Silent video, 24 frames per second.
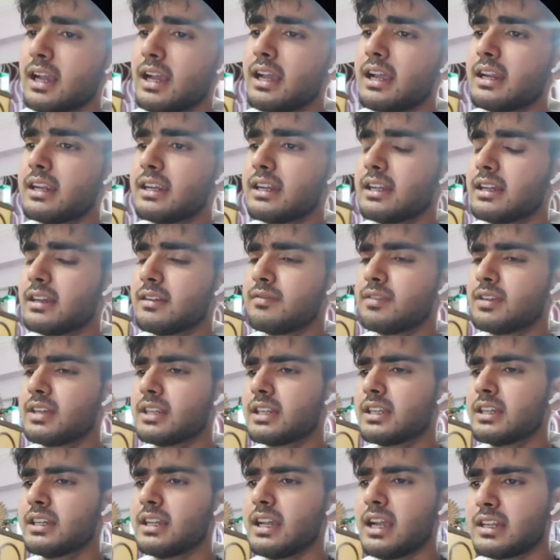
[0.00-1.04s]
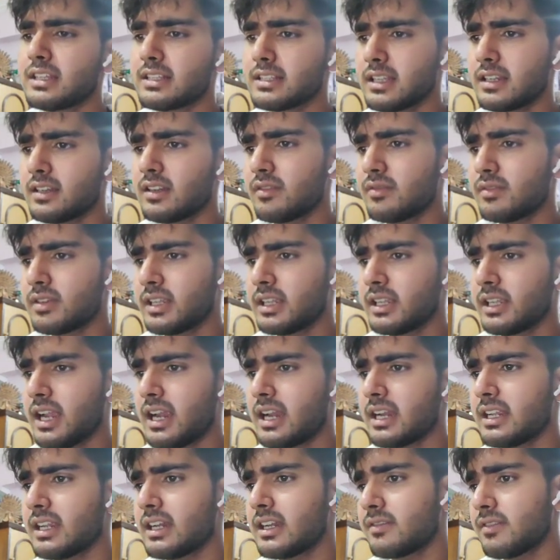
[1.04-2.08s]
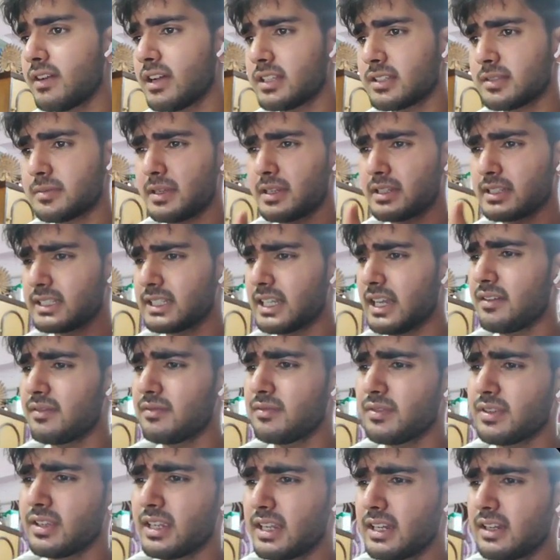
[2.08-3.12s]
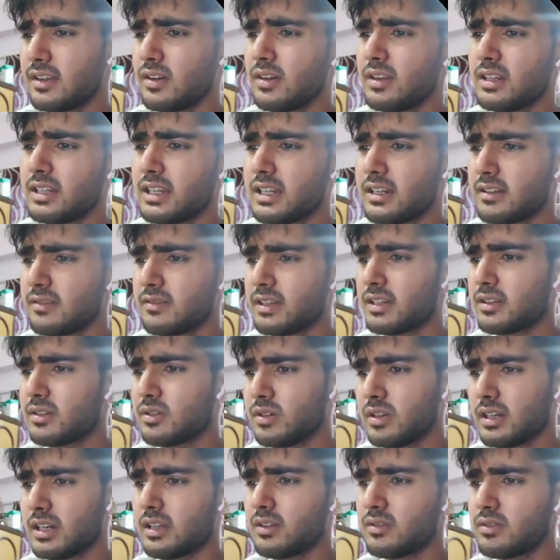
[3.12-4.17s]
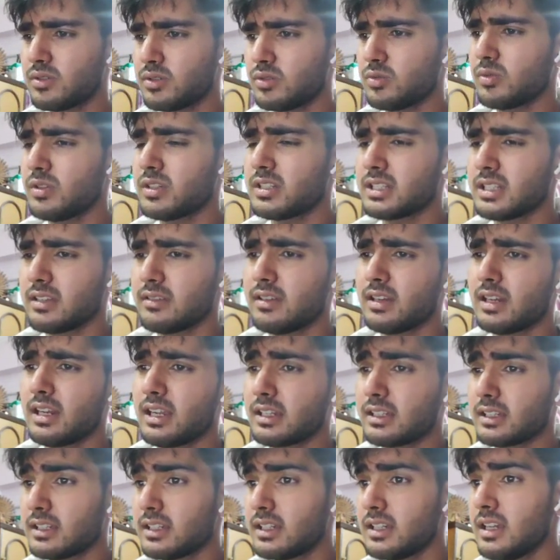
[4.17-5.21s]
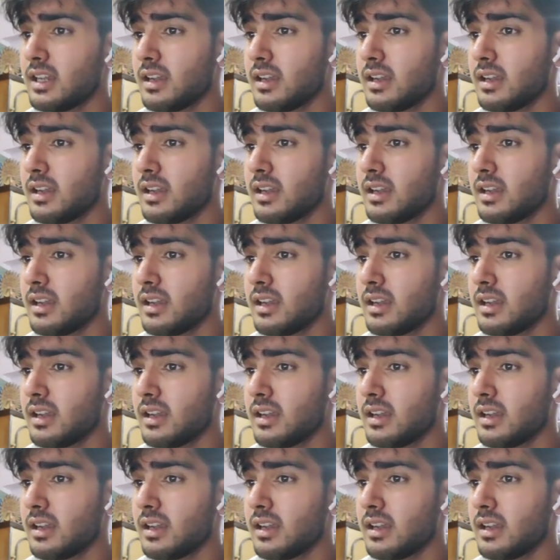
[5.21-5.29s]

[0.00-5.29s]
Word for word: and uh, with uh, addition of the career advancement exam fee and all, it will go around two point seven lakh.